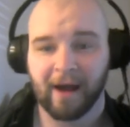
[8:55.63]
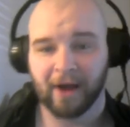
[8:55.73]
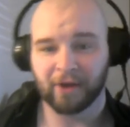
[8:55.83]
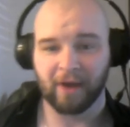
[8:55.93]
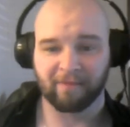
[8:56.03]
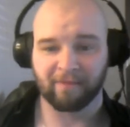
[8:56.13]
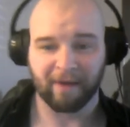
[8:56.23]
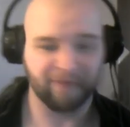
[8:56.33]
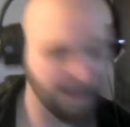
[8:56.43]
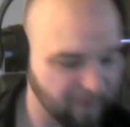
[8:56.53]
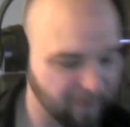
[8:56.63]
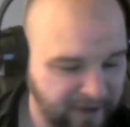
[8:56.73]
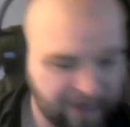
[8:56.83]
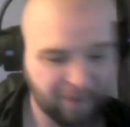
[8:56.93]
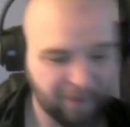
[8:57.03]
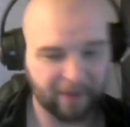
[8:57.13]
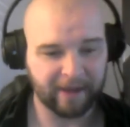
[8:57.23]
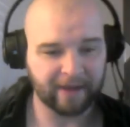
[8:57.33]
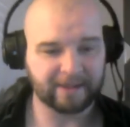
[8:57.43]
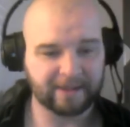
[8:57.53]
you have my favorite receiver in the
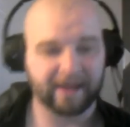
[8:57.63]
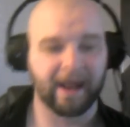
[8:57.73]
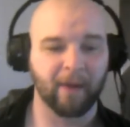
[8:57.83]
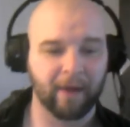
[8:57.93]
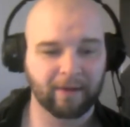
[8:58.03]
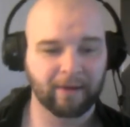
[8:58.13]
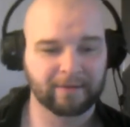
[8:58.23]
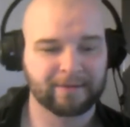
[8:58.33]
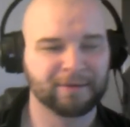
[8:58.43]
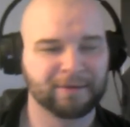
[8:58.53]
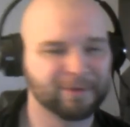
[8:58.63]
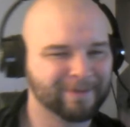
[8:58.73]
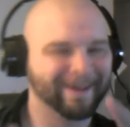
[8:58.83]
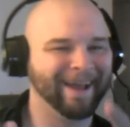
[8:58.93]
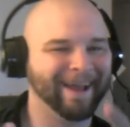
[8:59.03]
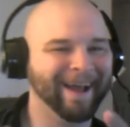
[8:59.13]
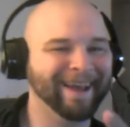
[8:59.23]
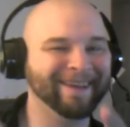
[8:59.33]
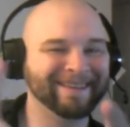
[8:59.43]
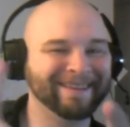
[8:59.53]
league, Tegan Atwell. Yeah, you
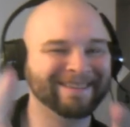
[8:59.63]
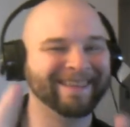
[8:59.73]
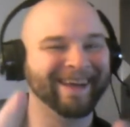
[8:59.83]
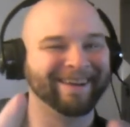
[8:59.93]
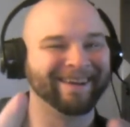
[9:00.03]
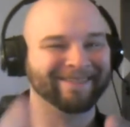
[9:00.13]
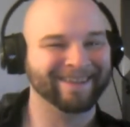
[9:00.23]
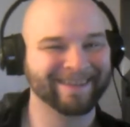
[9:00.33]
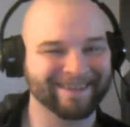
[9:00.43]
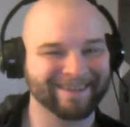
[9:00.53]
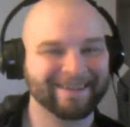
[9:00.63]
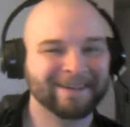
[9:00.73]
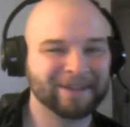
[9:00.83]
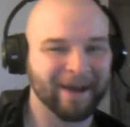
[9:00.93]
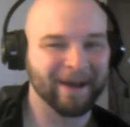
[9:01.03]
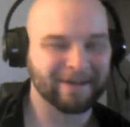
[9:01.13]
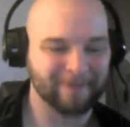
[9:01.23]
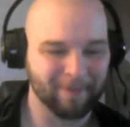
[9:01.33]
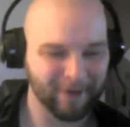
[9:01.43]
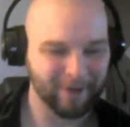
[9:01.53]
didn't see that coming, did you? Shout out to my
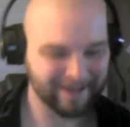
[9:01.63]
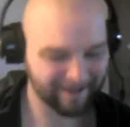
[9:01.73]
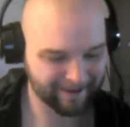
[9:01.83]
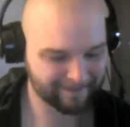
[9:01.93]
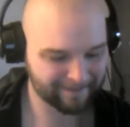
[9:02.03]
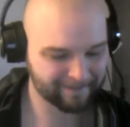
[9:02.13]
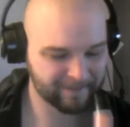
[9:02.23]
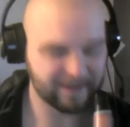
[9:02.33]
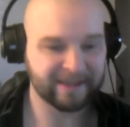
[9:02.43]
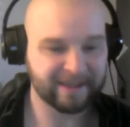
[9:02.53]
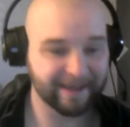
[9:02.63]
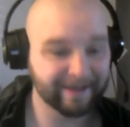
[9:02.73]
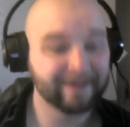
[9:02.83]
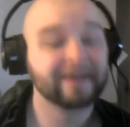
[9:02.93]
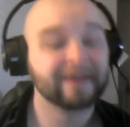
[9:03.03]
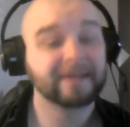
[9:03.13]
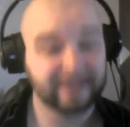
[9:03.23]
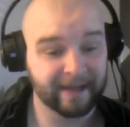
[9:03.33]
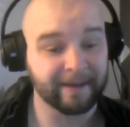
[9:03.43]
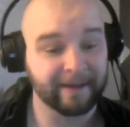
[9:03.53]
boy Ziggly. Ziggly.
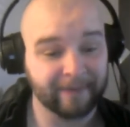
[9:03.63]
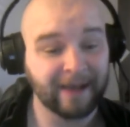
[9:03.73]
I